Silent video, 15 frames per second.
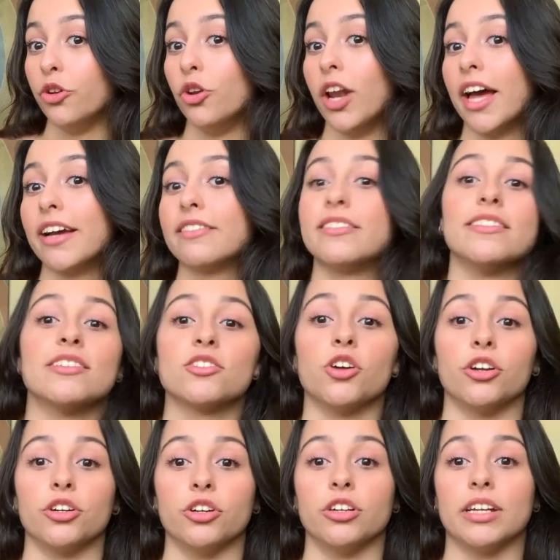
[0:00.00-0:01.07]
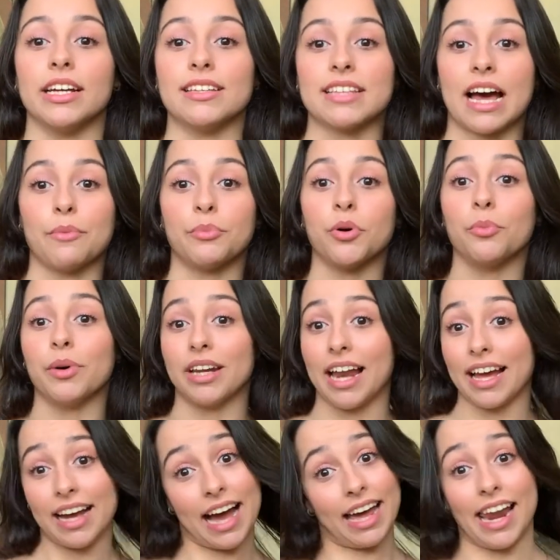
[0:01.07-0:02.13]
like, it's not a good example, but
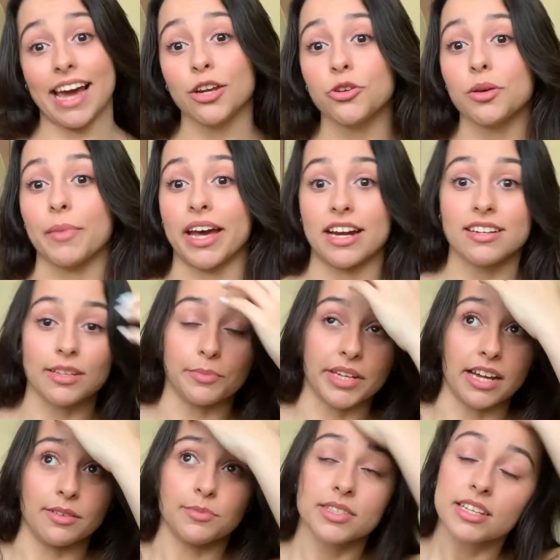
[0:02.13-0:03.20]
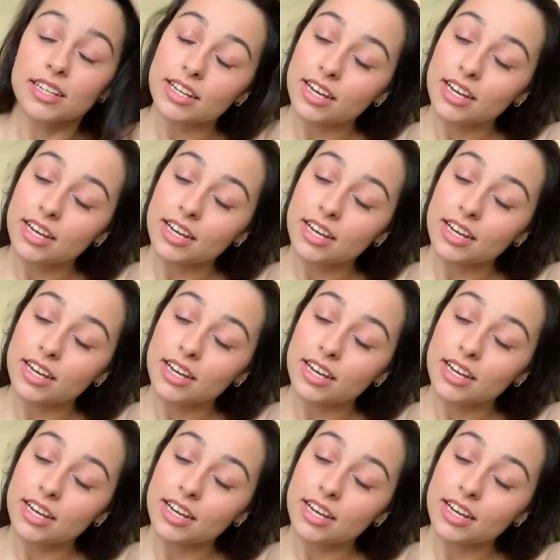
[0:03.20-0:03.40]
like, I like doing my hair sometimes.